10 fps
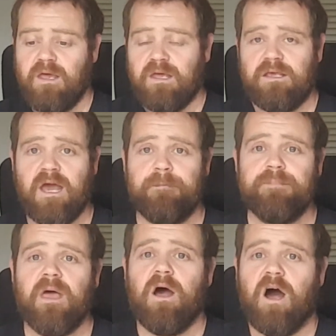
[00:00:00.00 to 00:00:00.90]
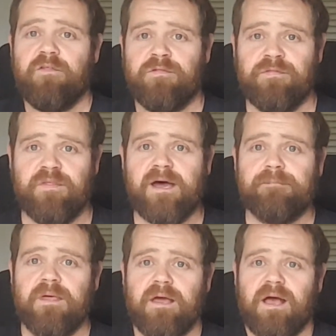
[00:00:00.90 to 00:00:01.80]
yeah, other than
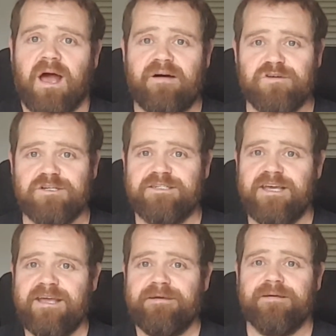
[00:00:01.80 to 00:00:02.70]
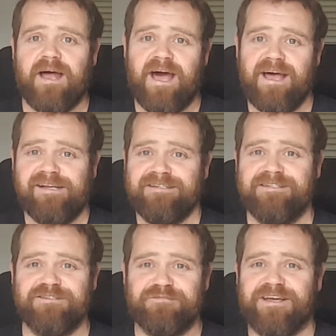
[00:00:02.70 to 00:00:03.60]
that, have a good day
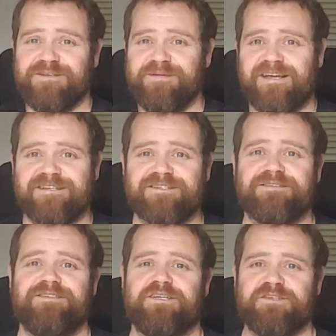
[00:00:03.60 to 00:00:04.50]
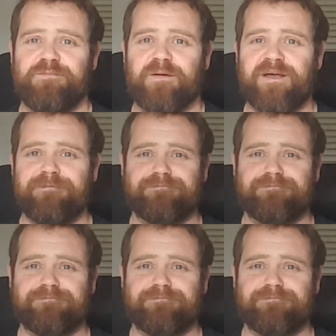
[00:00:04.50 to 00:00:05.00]
and don't forget to practice. Cheers mate, bye bye.